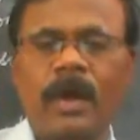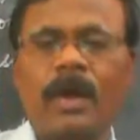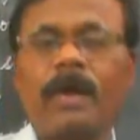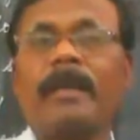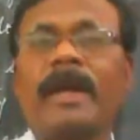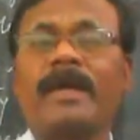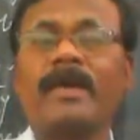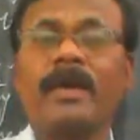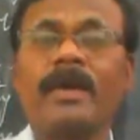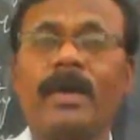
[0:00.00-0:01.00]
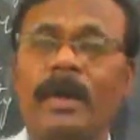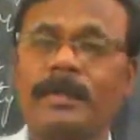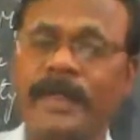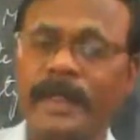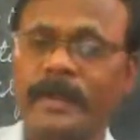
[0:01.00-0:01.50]
or macro
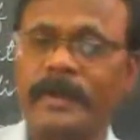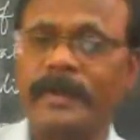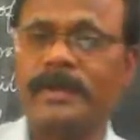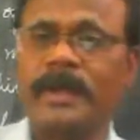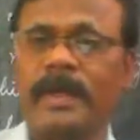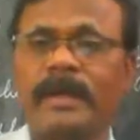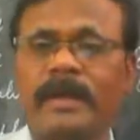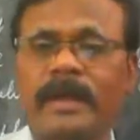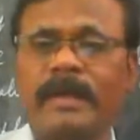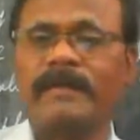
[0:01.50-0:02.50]
objectives like